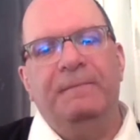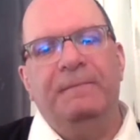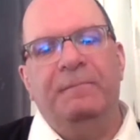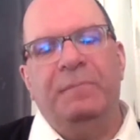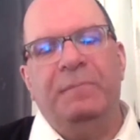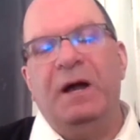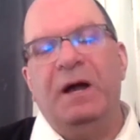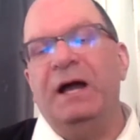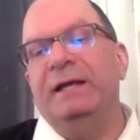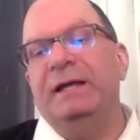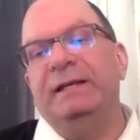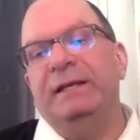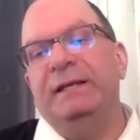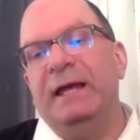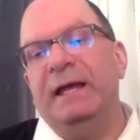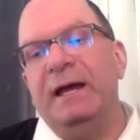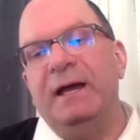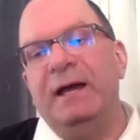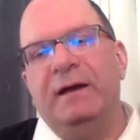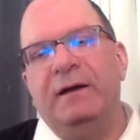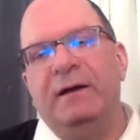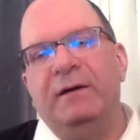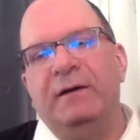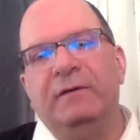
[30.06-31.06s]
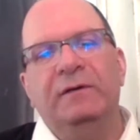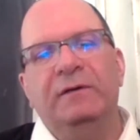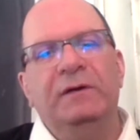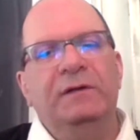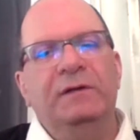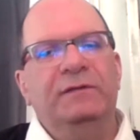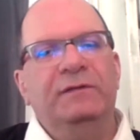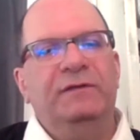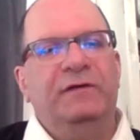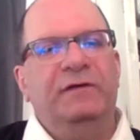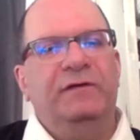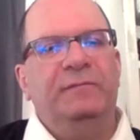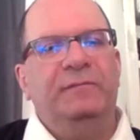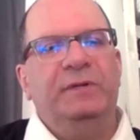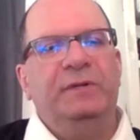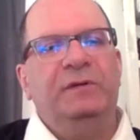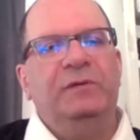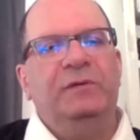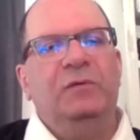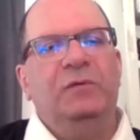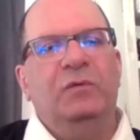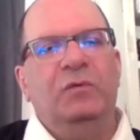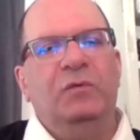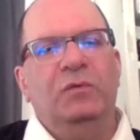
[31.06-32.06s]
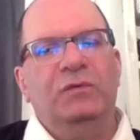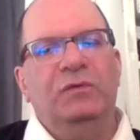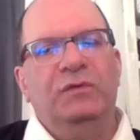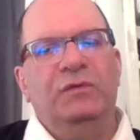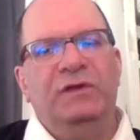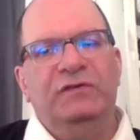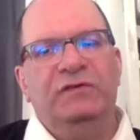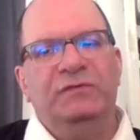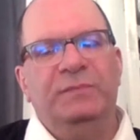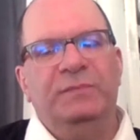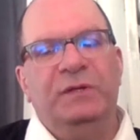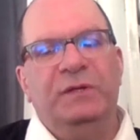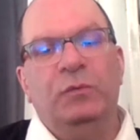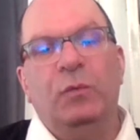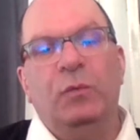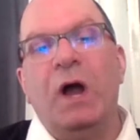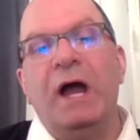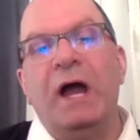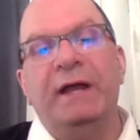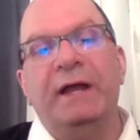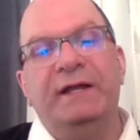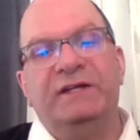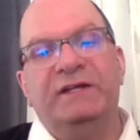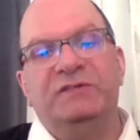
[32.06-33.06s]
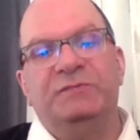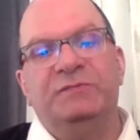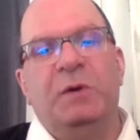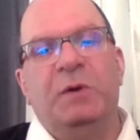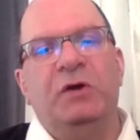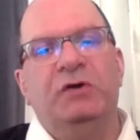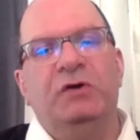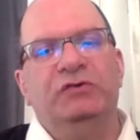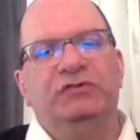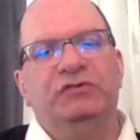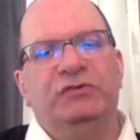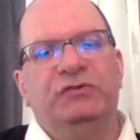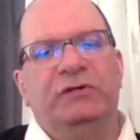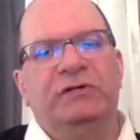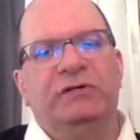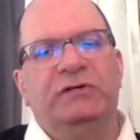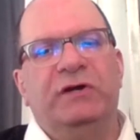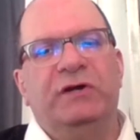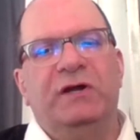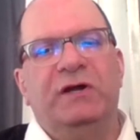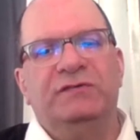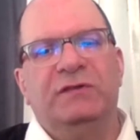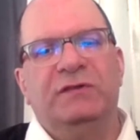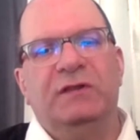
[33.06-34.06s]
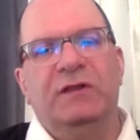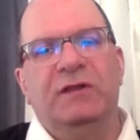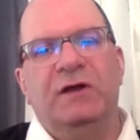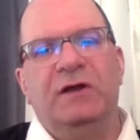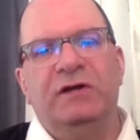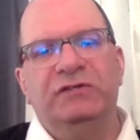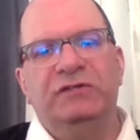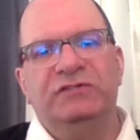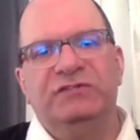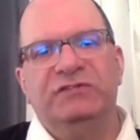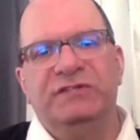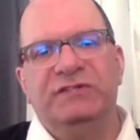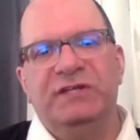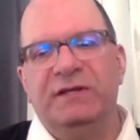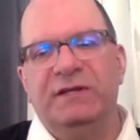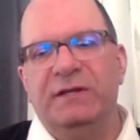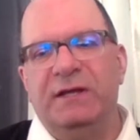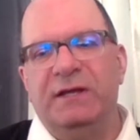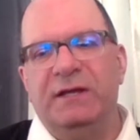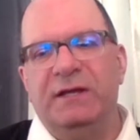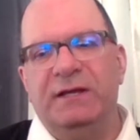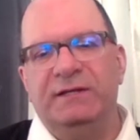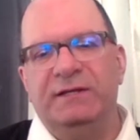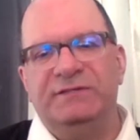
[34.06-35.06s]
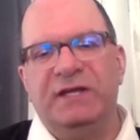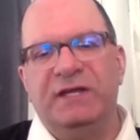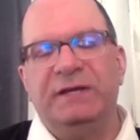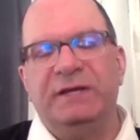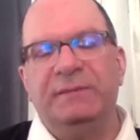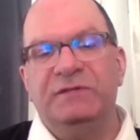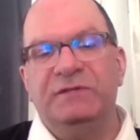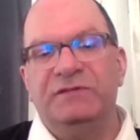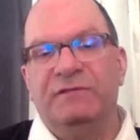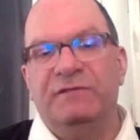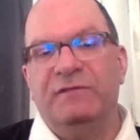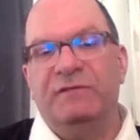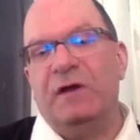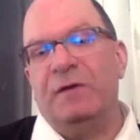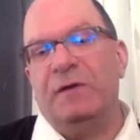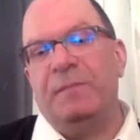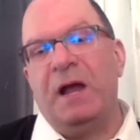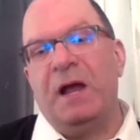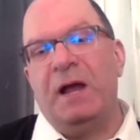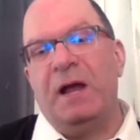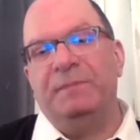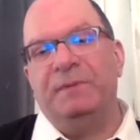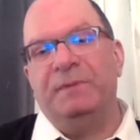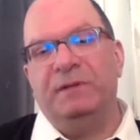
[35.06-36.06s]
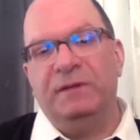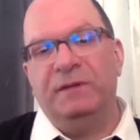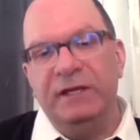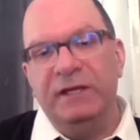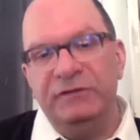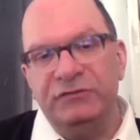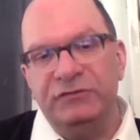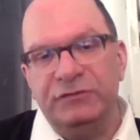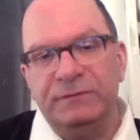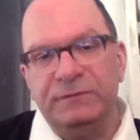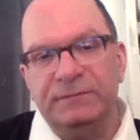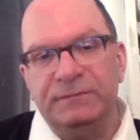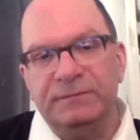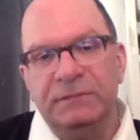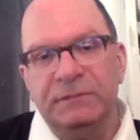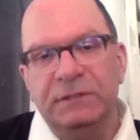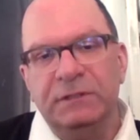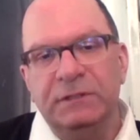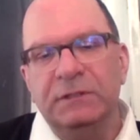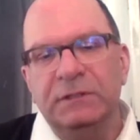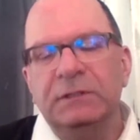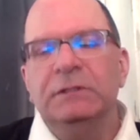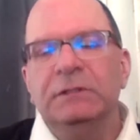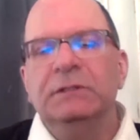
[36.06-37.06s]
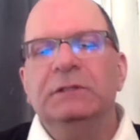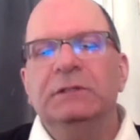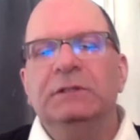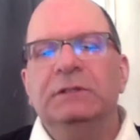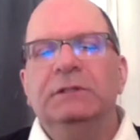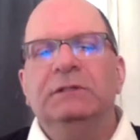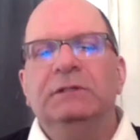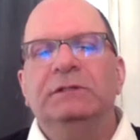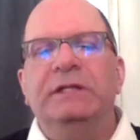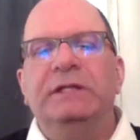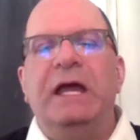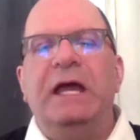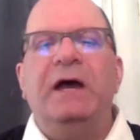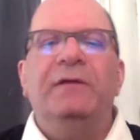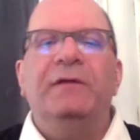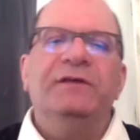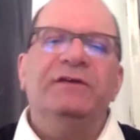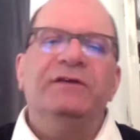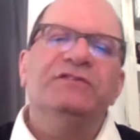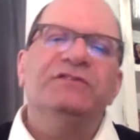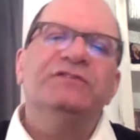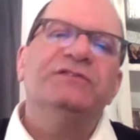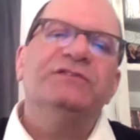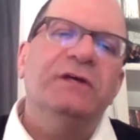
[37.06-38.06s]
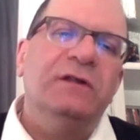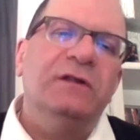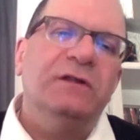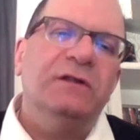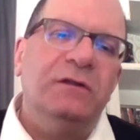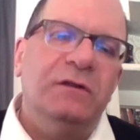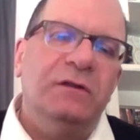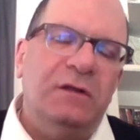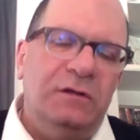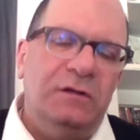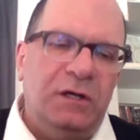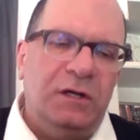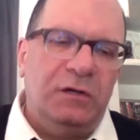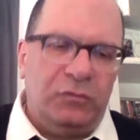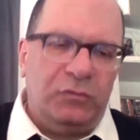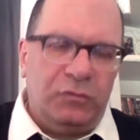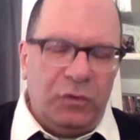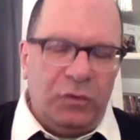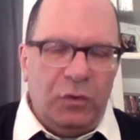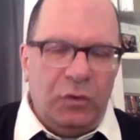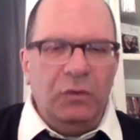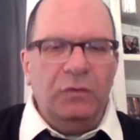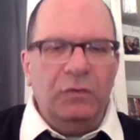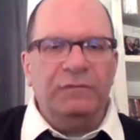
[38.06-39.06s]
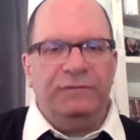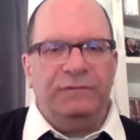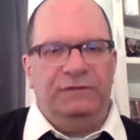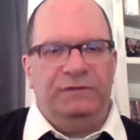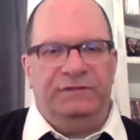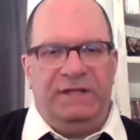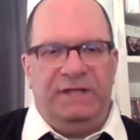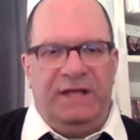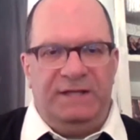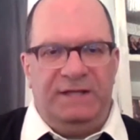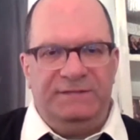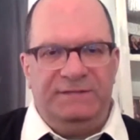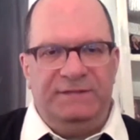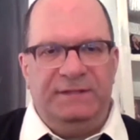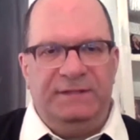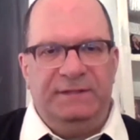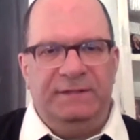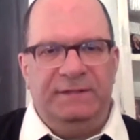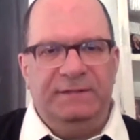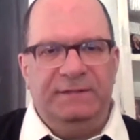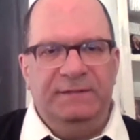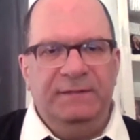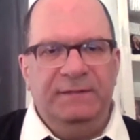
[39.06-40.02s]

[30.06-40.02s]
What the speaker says: by now there's been wide exposure across large segments of our population. Now, there's still a role for testing.